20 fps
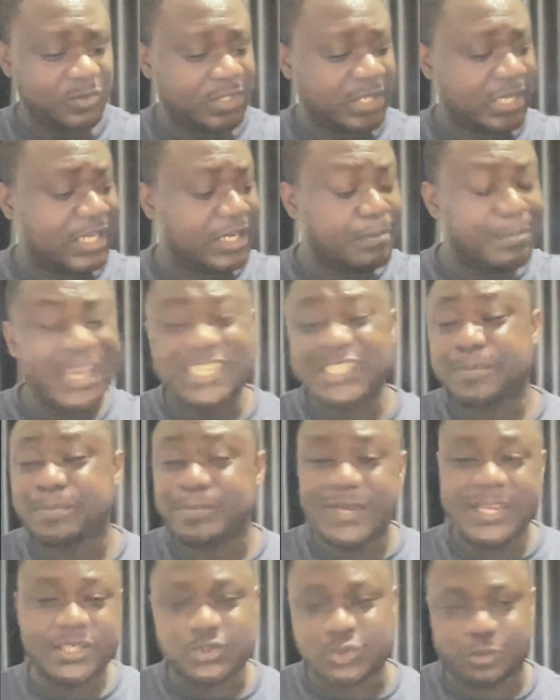And the best
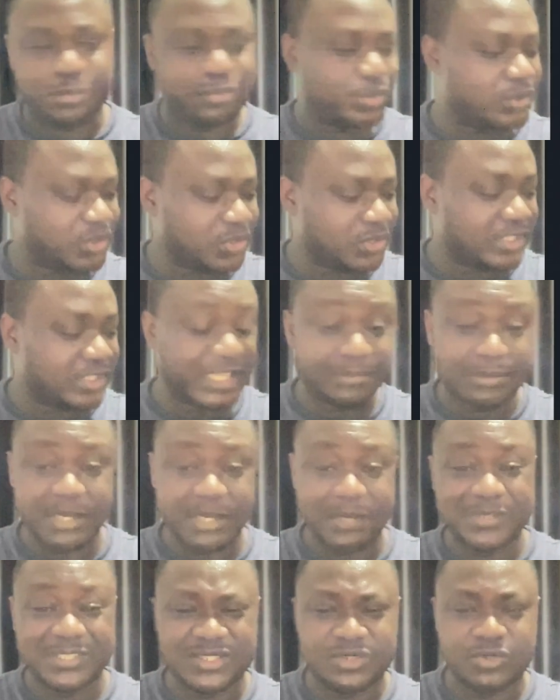place to put your
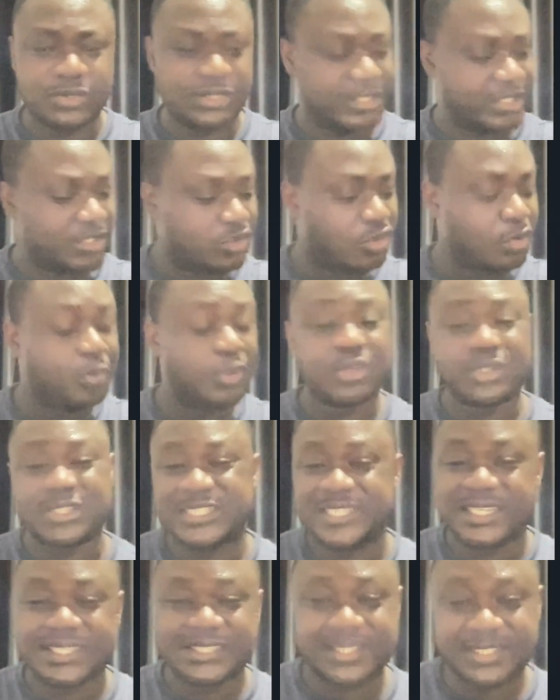sitemap is in the
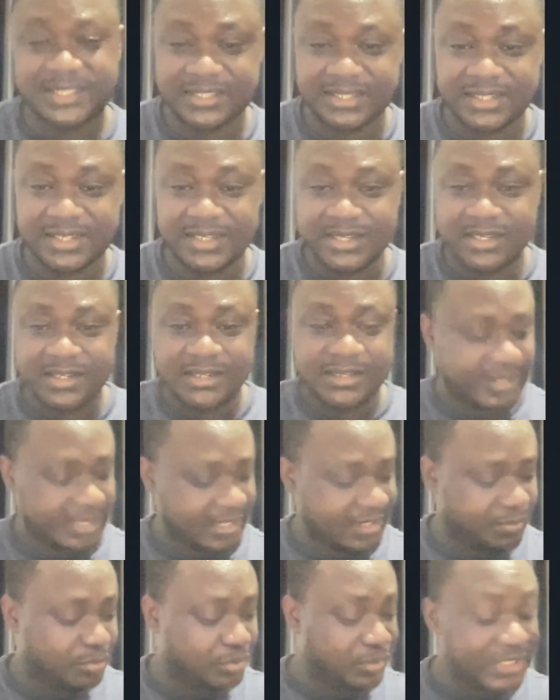robot.txt,
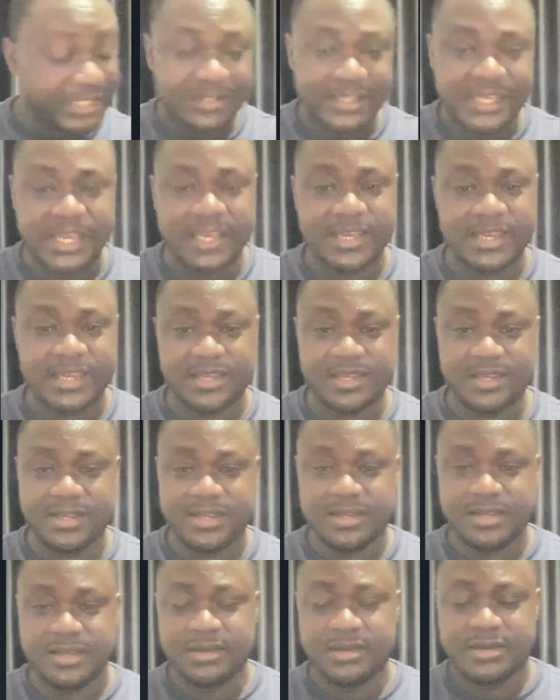right? Put it there,
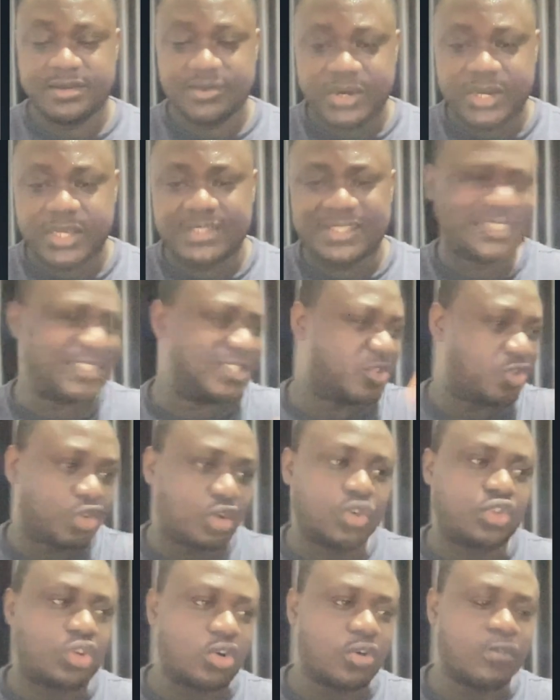right? There's a
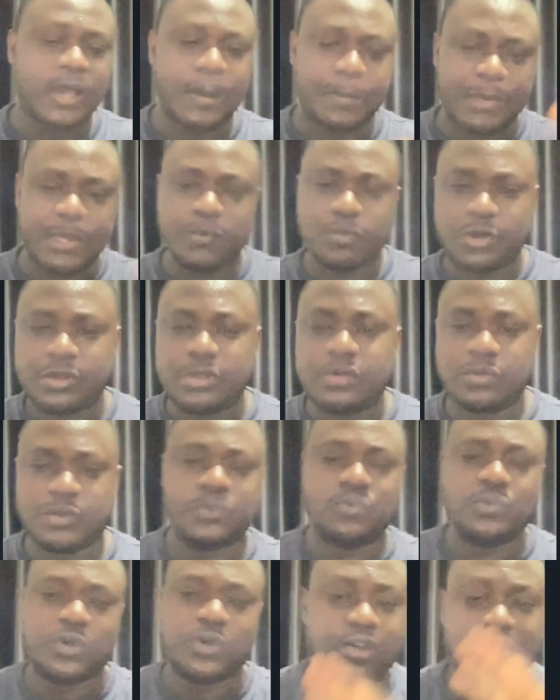structure of,
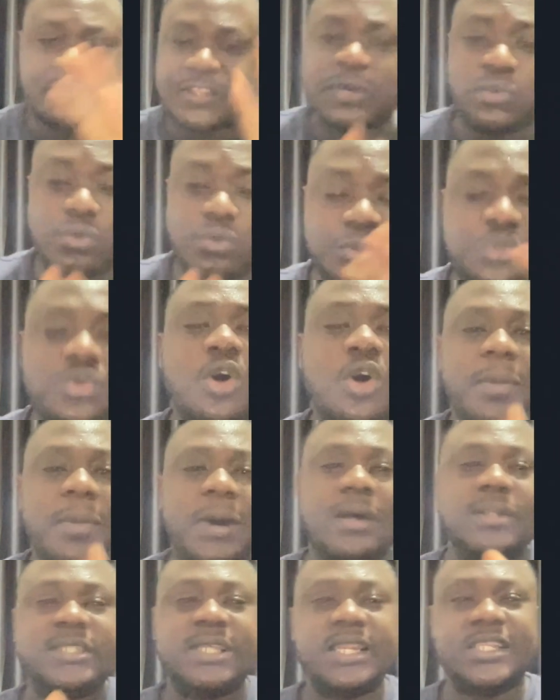all of that we'll talk
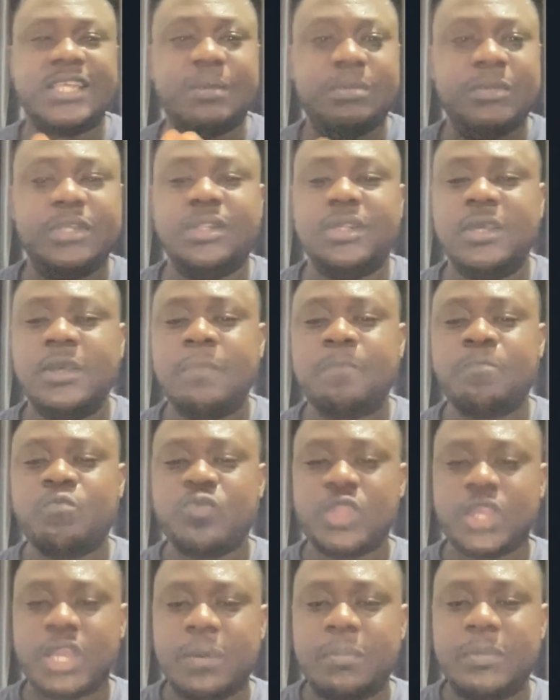about it later.
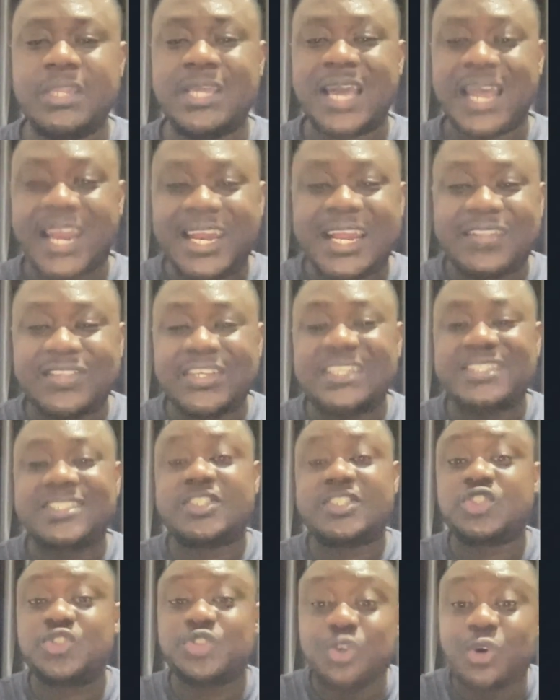I mean, another thing is
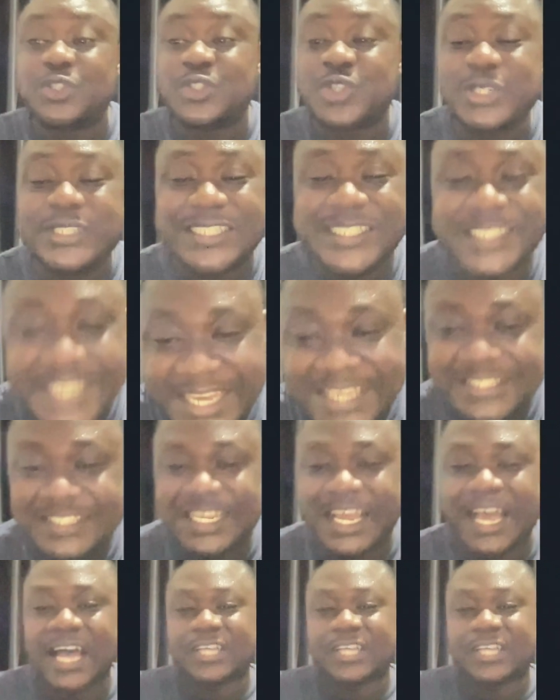structured data.